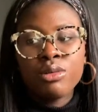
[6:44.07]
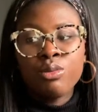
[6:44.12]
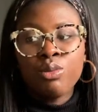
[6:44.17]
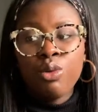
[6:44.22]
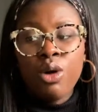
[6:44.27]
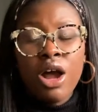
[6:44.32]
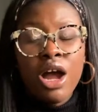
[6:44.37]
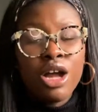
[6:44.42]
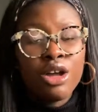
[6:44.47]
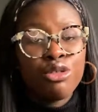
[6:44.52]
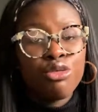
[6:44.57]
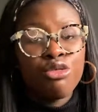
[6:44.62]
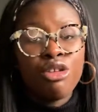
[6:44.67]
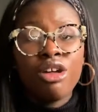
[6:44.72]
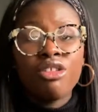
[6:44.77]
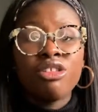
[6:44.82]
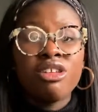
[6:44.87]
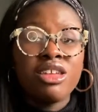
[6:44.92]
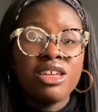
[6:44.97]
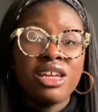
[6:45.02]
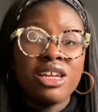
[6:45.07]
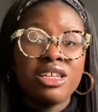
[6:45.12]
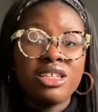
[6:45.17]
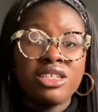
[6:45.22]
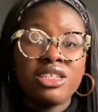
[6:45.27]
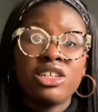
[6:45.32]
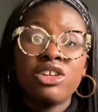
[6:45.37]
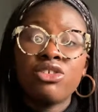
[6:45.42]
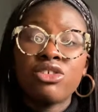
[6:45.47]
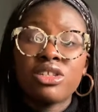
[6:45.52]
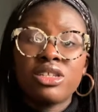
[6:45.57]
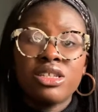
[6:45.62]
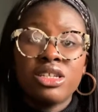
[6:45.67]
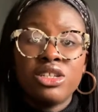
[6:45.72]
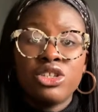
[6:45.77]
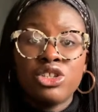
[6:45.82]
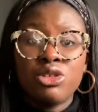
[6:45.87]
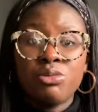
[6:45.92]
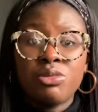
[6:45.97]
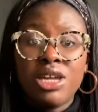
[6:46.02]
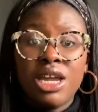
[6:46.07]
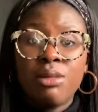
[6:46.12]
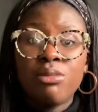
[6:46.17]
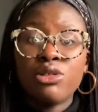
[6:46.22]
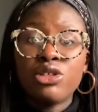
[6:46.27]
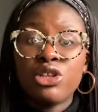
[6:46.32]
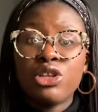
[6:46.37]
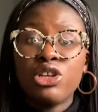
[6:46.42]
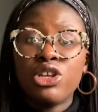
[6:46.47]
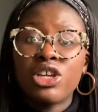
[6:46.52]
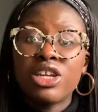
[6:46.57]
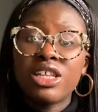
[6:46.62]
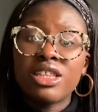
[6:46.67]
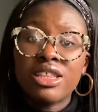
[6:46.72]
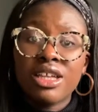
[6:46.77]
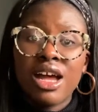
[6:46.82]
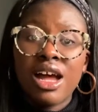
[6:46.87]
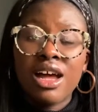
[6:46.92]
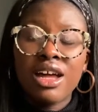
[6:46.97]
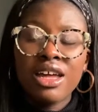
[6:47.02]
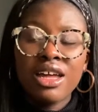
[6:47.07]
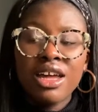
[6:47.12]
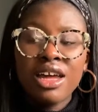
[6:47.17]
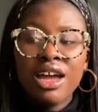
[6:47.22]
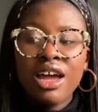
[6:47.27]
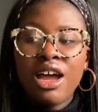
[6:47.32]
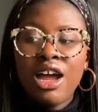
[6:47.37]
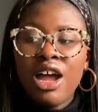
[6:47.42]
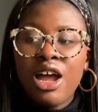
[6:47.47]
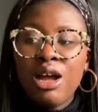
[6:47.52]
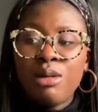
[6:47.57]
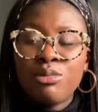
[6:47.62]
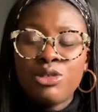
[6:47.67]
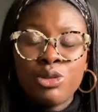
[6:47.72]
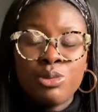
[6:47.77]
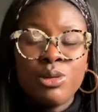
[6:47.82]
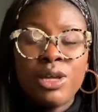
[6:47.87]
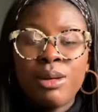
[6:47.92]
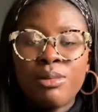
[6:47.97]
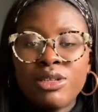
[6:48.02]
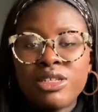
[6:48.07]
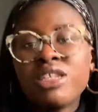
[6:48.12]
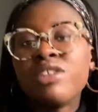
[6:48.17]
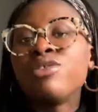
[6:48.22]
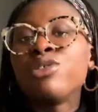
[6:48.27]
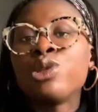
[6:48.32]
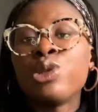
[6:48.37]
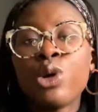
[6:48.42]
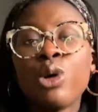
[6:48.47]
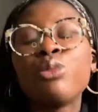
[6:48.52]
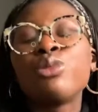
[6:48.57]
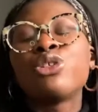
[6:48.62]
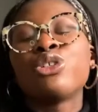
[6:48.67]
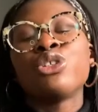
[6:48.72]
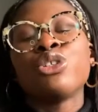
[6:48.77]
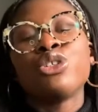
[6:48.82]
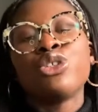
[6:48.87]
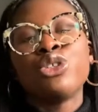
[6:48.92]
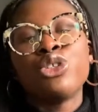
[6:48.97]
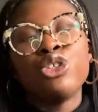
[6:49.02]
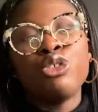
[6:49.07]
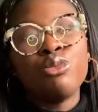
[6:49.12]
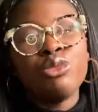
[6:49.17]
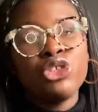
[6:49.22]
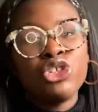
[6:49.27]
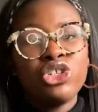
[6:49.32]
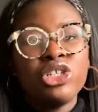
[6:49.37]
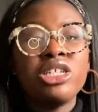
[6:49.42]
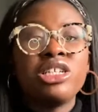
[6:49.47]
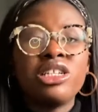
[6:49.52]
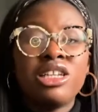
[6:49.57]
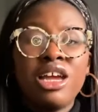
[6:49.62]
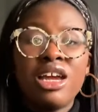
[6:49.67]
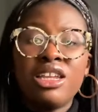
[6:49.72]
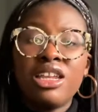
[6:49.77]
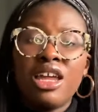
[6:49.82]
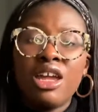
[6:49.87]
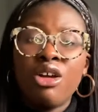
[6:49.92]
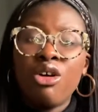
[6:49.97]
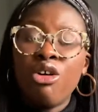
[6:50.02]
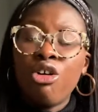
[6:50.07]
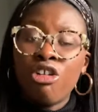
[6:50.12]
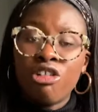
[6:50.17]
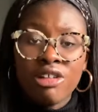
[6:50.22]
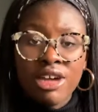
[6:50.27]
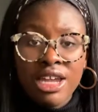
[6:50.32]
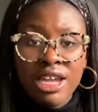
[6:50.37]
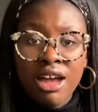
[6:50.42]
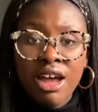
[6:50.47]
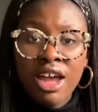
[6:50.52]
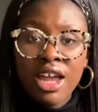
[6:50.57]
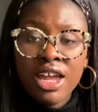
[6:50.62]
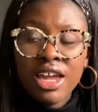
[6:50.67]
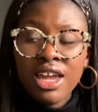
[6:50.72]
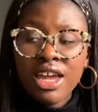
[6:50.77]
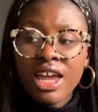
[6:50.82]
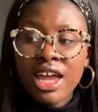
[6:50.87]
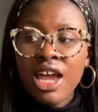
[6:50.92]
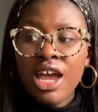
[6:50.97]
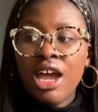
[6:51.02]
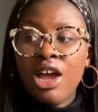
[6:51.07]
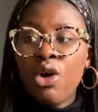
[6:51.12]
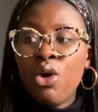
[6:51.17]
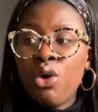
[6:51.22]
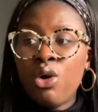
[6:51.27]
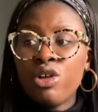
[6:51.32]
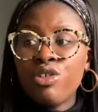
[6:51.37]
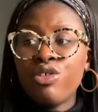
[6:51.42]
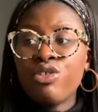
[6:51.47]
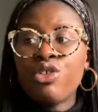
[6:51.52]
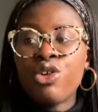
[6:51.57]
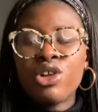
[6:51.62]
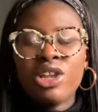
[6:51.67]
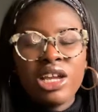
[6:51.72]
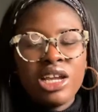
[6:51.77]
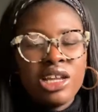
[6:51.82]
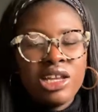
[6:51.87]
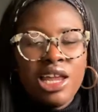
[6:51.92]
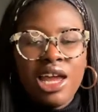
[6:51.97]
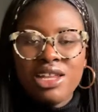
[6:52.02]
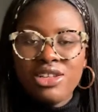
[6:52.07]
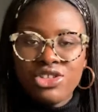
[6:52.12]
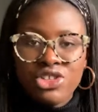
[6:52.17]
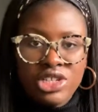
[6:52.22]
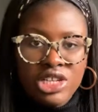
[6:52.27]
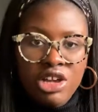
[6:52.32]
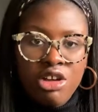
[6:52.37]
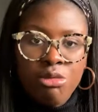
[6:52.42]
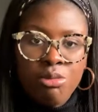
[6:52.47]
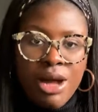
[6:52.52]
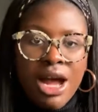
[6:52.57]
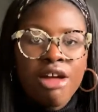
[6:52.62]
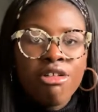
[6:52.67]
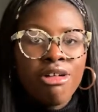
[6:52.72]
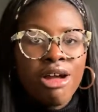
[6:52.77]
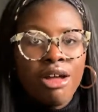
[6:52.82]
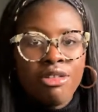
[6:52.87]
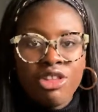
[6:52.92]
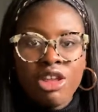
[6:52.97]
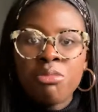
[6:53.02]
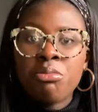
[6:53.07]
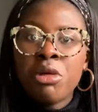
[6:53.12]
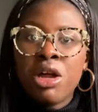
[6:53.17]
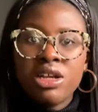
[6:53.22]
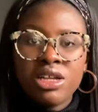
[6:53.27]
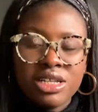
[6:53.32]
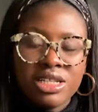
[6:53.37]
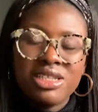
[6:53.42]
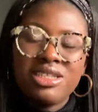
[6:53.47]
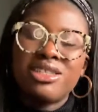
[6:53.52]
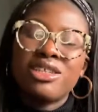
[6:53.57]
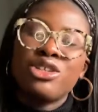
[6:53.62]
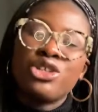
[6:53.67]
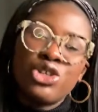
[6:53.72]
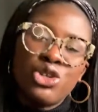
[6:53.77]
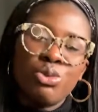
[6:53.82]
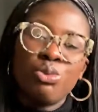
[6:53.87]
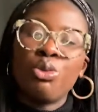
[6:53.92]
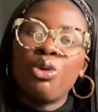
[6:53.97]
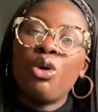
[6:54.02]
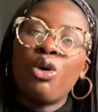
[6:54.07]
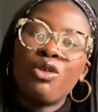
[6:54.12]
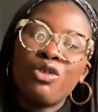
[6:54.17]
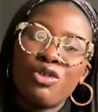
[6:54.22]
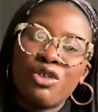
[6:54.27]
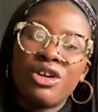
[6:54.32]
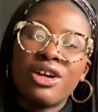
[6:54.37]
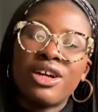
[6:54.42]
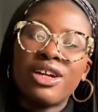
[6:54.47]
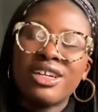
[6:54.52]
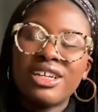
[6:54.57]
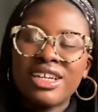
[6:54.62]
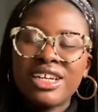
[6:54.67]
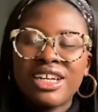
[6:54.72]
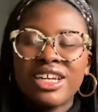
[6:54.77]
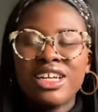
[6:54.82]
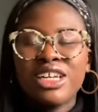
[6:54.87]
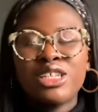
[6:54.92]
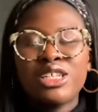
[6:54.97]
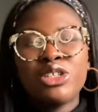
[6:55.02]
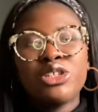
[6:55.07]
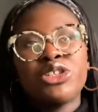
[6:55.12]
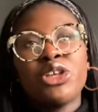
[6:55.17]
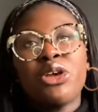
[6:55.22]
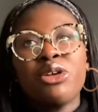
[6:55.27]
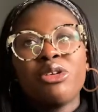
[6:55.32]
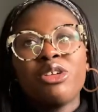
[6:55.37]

work throughout the year seriously to be able to look at that, to be able to give you the option to do machine learning or AI, or if you've got like an engineering background, they might consider you more for it. So